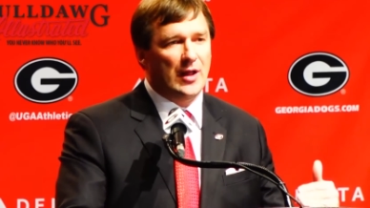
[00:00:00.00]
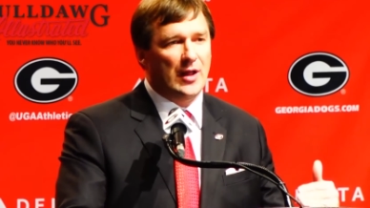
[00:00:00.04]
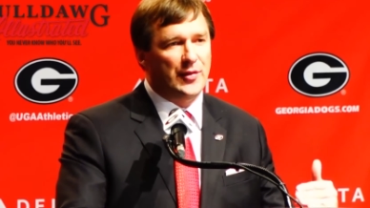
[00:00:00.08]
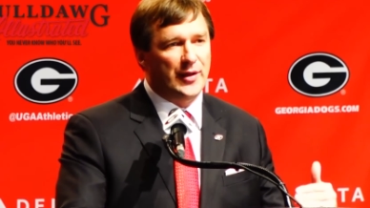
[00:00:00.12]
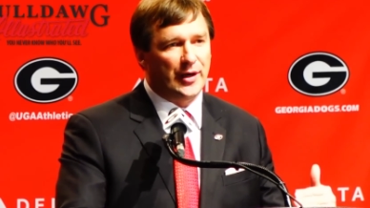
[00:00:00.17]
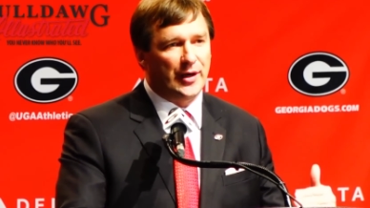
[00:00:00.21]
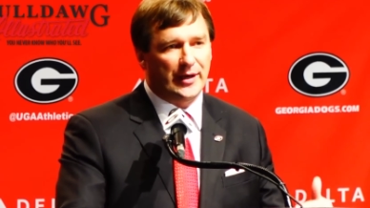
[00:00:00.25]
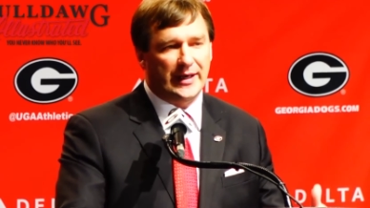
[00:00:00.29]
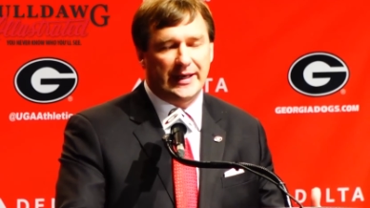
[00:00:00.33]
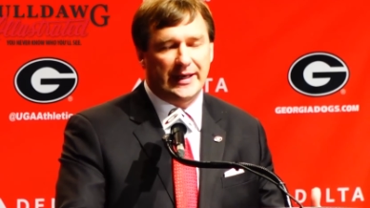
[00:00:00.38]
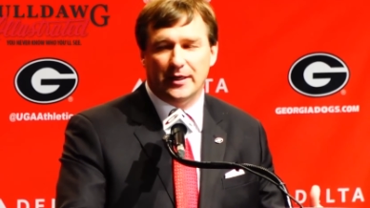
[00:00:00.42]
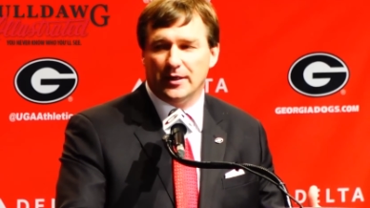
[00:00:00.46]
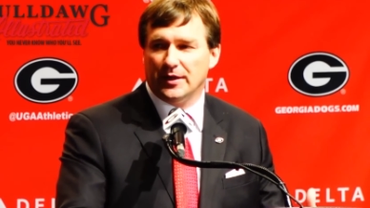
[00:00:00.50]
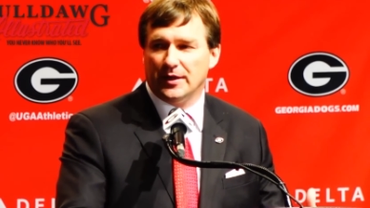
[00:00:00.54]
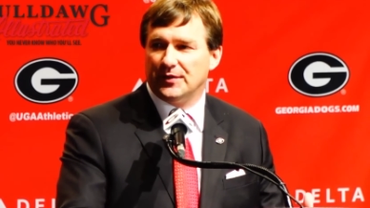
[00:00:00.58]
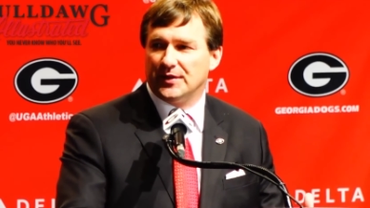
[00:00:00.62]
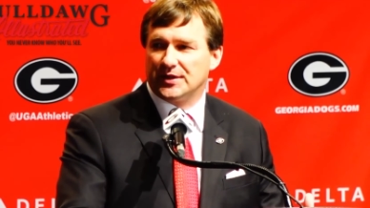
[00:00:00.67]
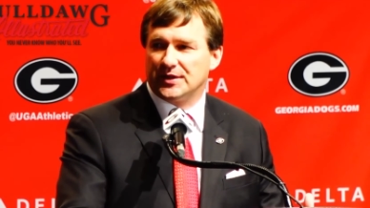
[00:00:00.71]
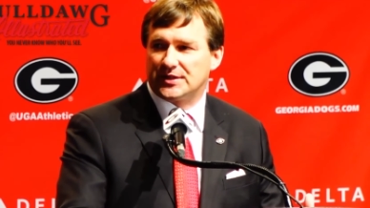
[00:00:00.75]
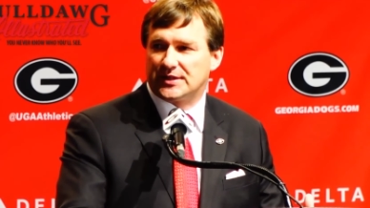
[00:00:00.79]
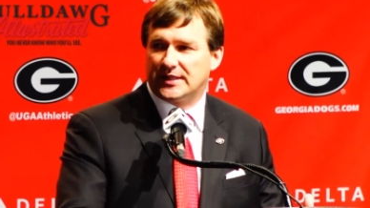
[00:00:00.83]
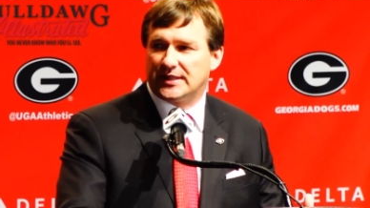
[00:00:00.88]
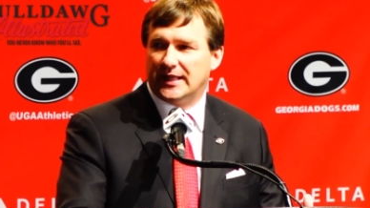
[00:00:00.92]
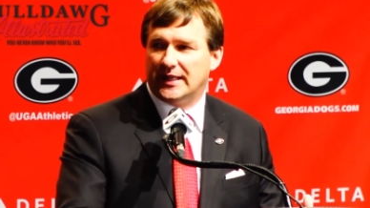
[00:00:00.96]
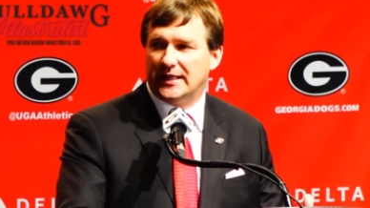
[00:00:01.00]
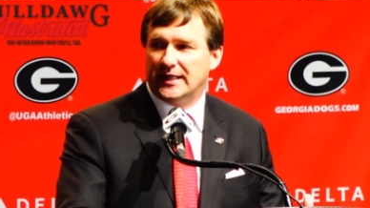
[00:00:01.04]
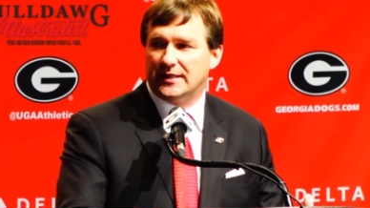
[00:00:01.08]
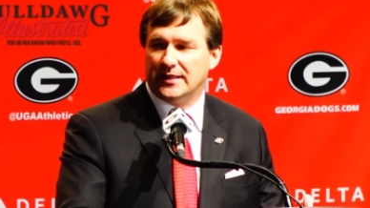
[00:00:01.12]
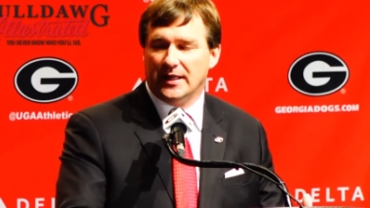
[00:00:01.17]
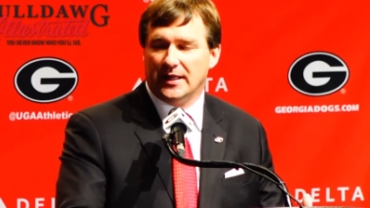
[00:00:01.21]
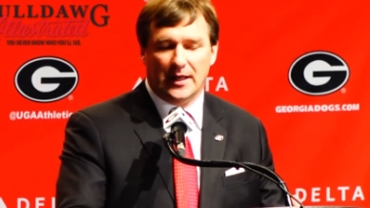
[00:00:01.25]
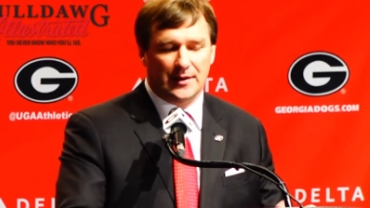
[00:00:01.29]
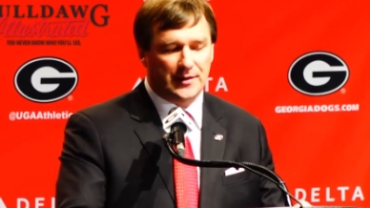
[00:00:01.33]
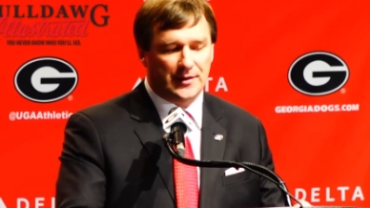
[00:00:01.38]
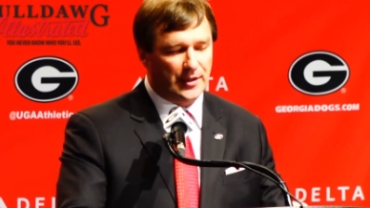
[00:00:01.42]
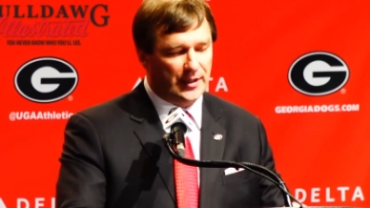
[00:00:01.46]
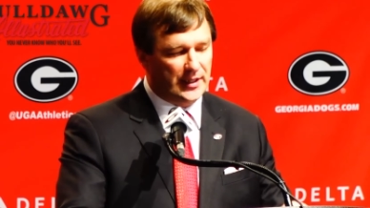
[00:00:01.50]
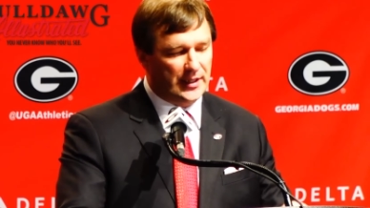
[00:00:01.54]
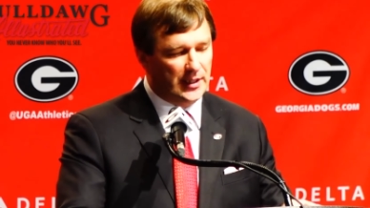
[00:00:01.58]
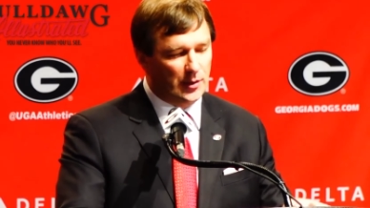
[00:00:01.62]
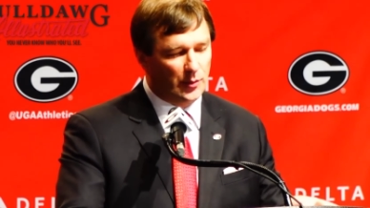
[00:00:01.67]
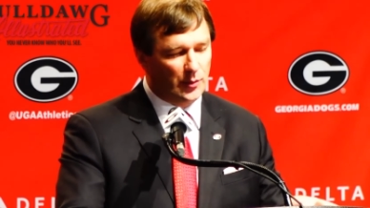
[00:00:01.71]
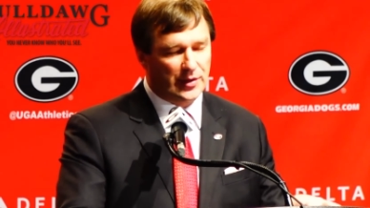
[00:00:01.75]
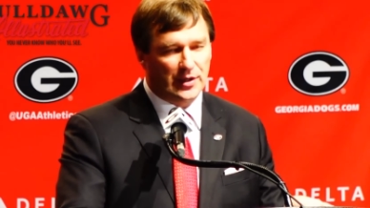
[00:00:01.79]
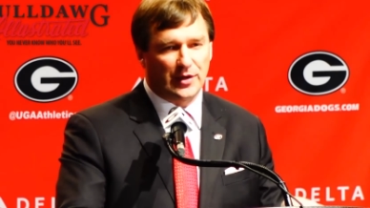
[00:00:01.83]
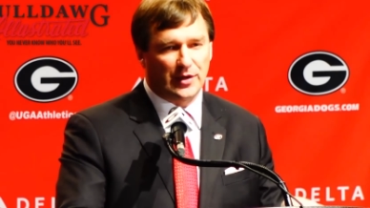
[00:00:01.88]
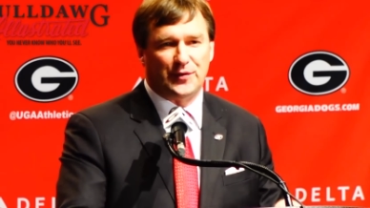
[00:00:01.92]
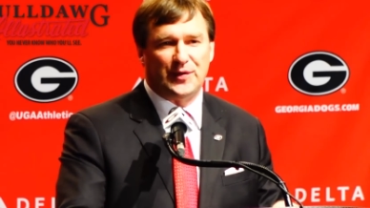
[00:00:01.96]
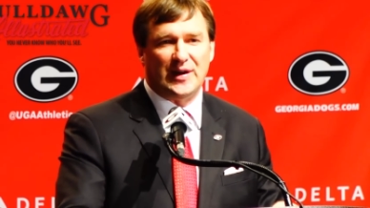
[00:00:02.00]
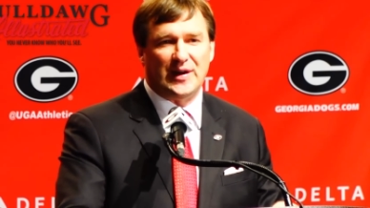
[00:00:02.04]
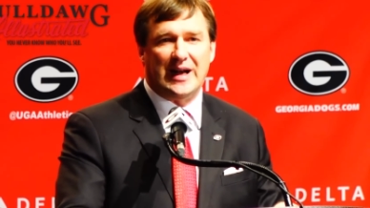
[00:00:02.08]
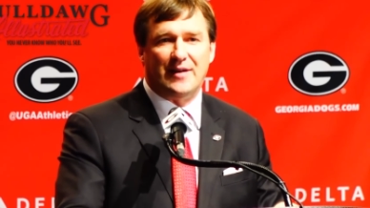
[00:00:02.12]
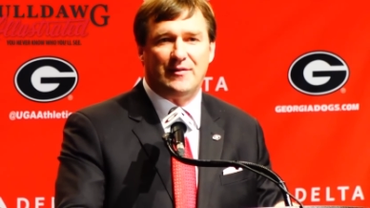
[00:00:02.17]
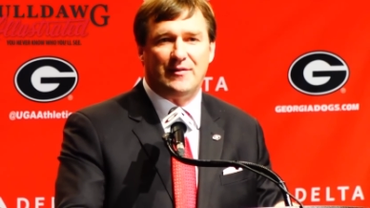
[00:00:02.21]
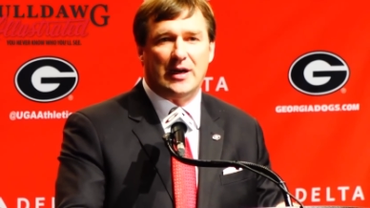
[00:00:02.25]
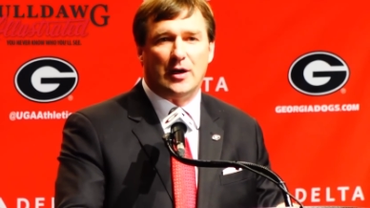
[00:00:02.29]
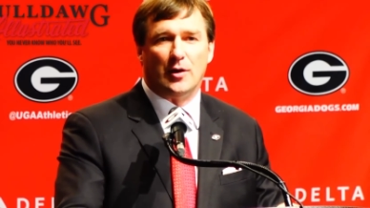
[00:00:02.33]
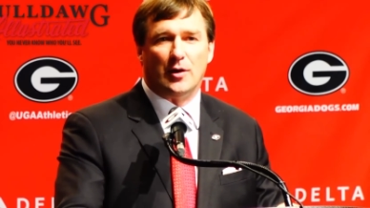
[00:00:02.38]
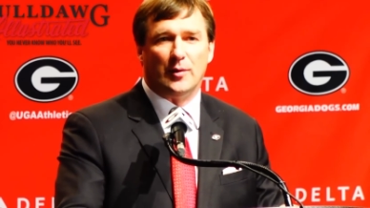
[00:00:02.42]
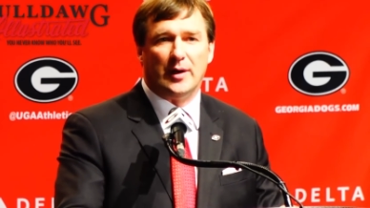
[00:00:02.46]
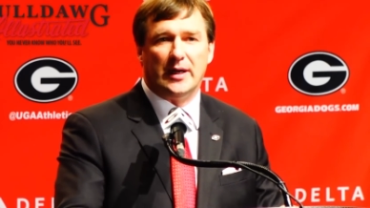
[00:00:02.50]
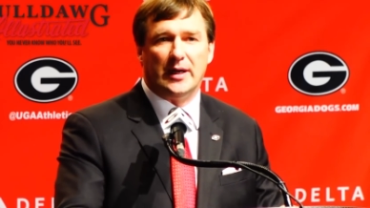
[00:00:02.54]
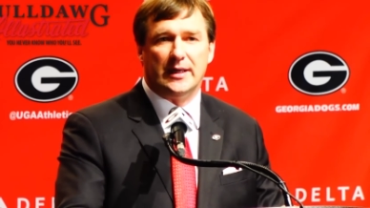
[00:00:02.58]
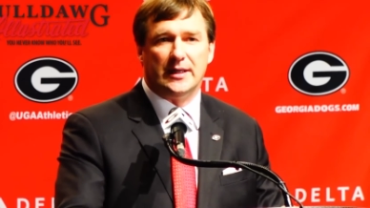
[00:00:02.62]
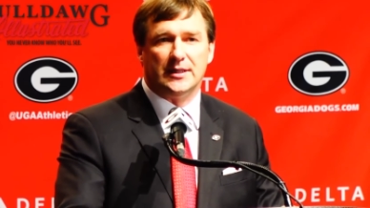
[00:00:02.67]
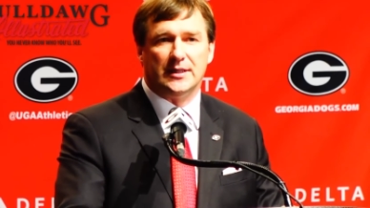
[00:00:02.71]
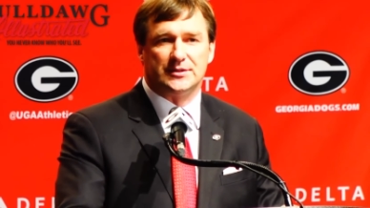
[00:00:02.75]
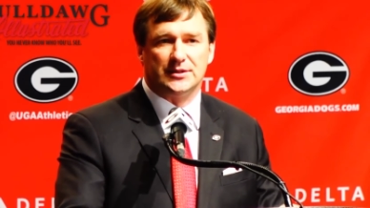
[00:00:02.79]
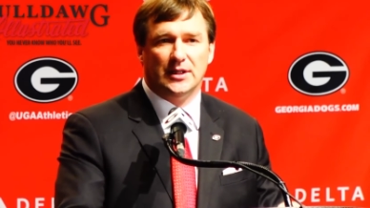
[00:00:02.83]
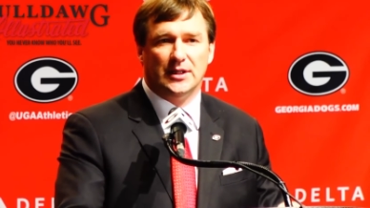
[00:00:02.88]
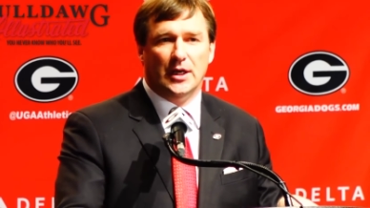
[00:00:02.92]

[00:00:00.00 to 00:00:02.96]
They're here in the state. They're here within a five-hour radius.